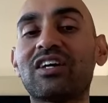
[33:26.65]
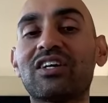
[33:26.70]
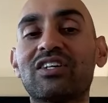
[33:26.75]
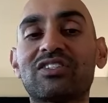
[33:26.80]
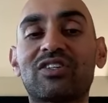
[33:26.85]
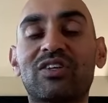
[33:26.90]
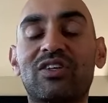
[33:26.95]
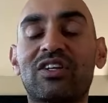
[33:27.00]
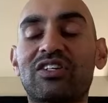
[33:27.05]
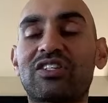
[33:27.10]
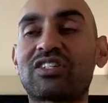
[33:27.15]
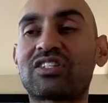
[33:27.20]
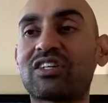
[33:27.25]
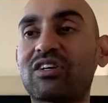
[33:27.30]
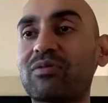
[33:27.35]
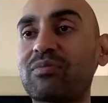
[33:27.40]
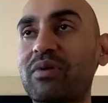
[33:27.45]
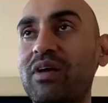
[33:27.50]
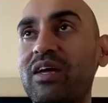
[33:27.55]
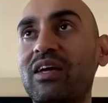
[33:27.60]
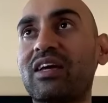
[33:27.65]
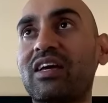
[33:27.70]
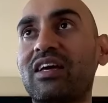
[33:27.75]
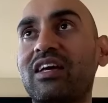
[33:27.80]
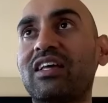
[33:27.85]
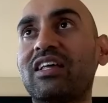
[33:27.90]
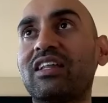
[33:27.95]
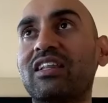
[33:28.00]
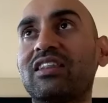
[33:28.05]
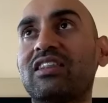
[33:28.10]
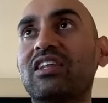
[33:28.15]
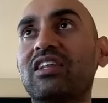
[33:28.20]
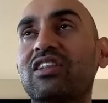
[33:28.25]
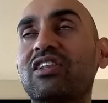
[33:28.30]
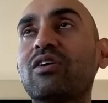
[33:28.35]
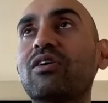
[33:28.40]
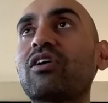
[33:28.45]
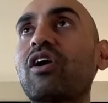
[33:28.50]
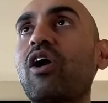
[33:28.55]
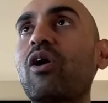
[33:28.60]
So there still may,
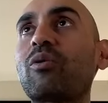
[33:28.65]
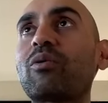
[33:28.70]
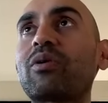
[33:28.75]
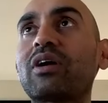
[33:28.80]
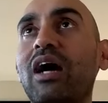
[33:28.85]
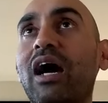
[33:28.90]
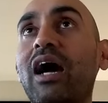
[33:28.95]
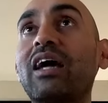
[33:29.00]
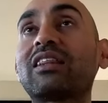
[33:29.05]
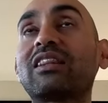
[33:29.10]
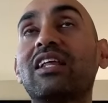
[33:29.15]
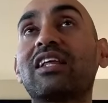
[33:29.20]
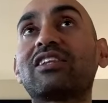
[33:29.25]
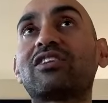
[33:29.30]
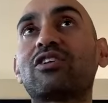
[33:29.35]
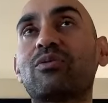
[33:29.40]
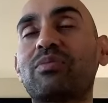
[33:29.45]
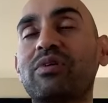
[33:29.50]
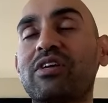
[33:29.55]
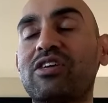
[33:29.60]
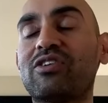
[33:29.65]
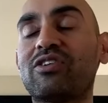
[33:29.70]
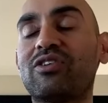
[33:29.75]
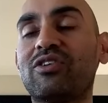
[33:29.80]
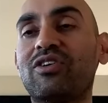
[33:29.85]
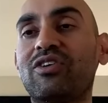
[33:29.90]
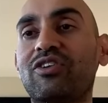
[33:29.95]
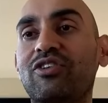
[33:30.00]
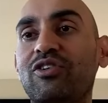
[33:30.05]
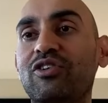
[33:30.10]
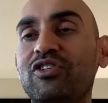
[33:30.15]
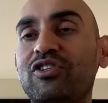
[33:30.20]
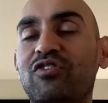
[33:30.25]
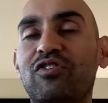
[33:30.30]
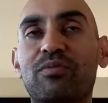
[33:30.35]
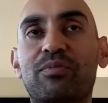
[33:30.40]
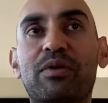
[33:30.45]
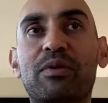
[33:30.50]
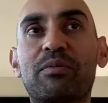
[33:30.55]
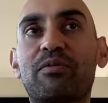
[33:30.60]
they'll always, I think they'll be used
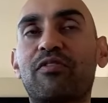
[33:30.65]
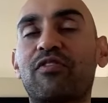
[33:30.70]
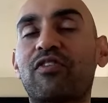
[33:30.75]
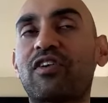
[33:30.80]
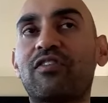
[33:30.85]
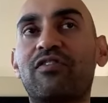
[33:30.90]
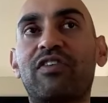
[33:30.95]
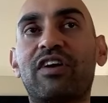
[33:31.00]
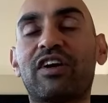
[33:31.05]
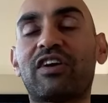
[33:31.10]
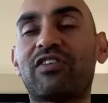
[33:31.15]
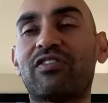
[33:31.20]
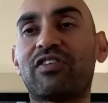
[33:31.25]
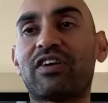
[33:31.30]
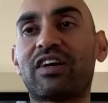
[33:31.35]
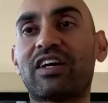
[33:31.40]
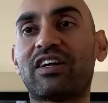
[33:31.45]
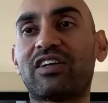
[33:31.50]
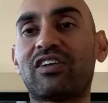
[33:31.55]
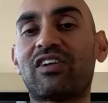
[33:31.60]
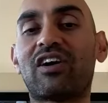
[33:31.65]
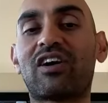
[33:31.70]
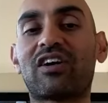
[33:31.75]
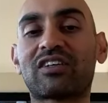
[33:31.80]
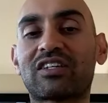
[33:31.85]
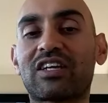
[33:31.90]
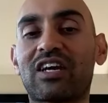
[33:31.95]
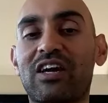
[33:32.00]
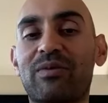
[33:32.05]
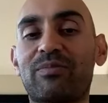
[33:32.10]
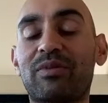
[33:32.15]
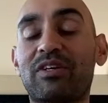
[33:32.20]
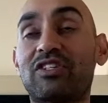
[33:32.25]
for people for a very, very long time.